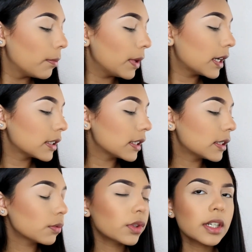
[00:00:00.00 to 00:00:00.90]
because
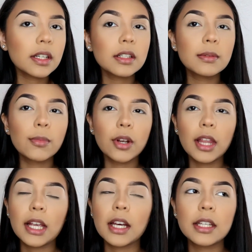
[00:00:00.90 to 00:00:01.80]
this one is more
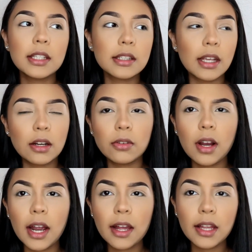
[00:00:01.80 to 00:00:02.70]
like a subtle
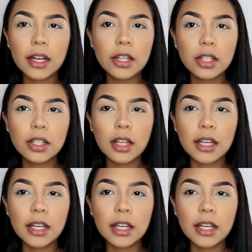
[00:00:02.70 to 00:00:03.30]
highlighter.